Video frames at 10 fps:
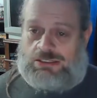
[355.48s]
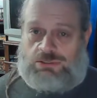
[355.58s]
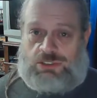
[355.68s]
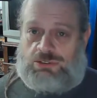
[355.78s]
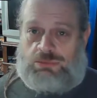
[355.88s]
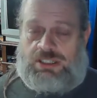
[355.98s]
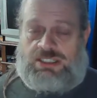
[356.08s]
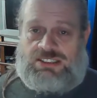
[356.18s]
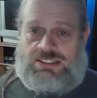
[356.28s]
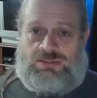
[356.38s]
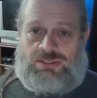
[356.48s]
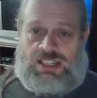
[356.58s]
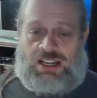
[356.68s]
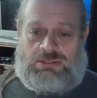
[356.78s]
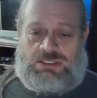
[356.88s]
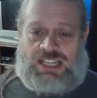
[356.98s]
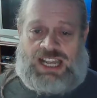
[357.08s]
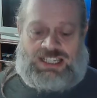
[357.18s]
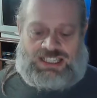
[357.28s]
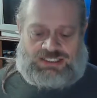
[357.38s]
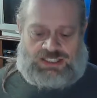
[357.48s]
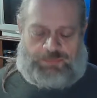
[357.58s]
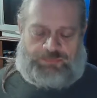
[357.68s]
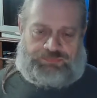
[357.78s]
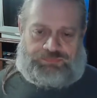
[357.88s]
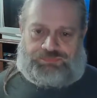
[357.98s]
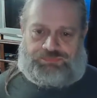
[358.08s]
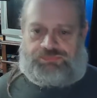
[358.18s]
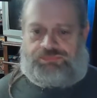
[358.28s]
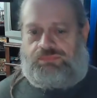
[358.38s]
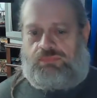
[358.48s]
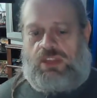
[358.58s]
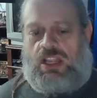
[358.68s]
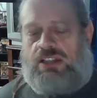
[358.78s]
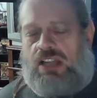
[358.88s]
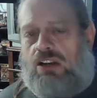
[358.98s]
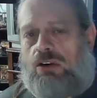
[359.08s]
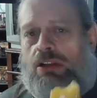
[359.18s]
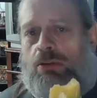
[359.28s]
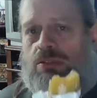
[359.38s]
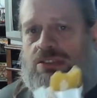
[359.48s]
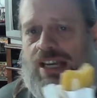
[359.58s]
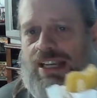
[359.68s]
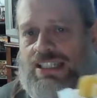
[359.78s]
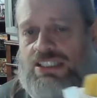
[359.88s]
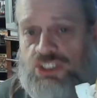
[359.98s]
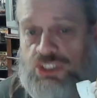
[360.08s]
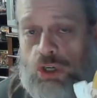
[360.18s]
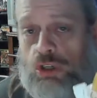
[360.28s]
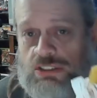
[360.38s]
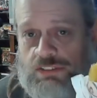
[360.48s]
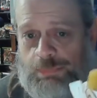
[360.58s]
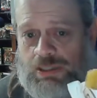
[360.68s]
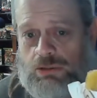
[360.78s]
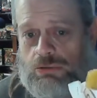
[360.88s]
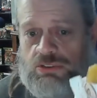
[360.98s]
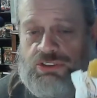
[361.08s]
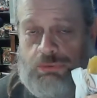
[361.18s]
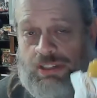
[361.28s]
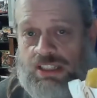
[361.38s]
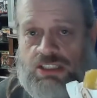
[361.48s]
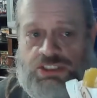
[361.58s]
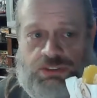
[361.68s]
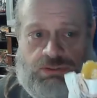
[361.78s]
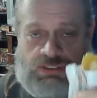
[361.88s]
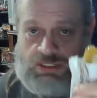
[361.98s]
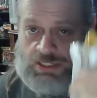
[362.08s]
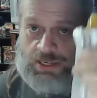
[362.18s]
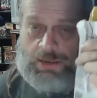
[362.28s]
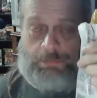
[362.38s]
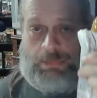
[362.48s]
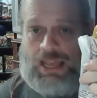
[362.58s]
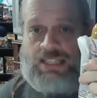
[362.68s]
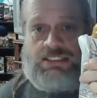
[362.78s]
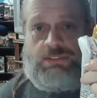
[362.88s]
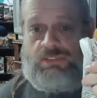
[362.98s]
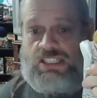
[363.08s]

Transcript: There's a reason that I was an addict. Not only was I eating jars of pickles, drinking the juice, packs of